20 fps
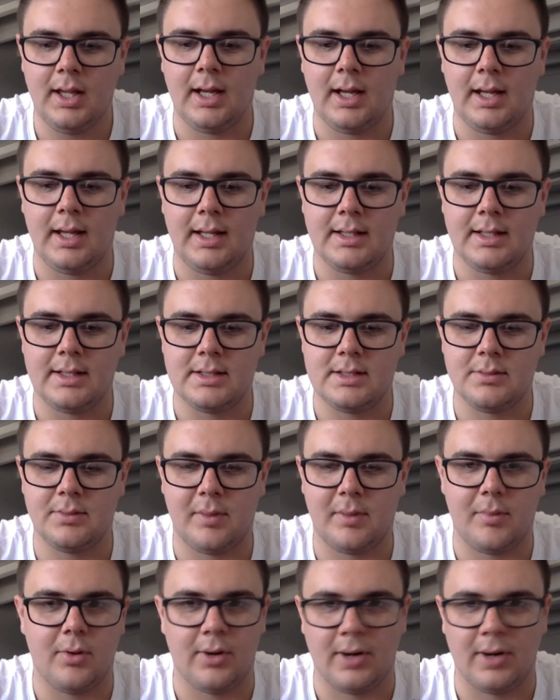and
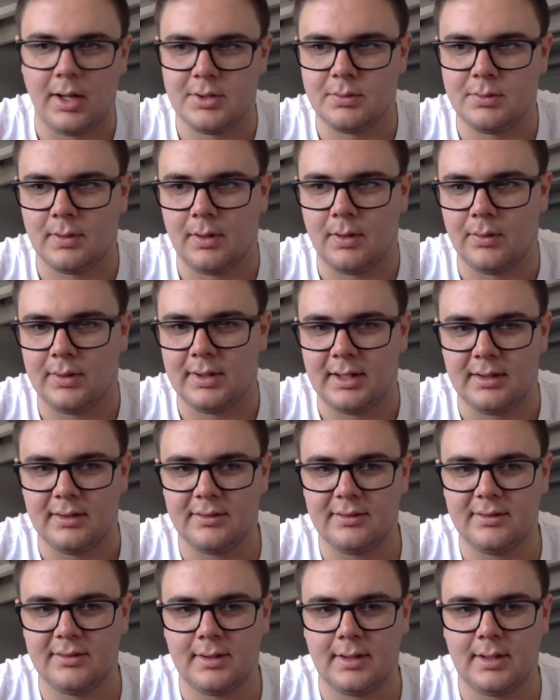we put it out to our
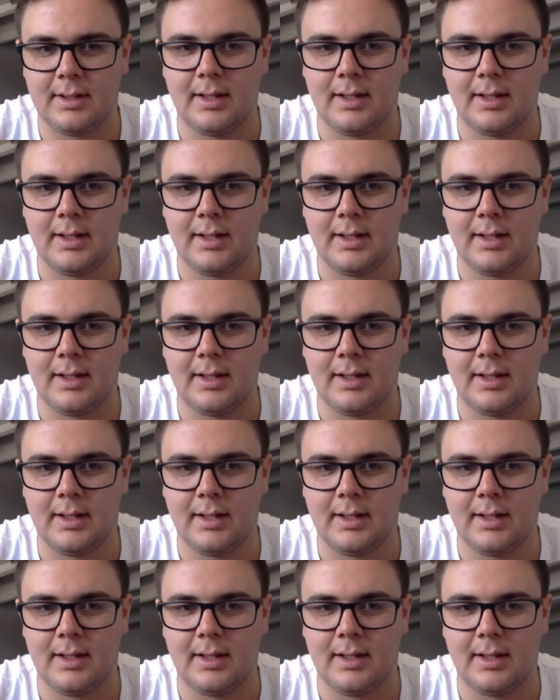audience.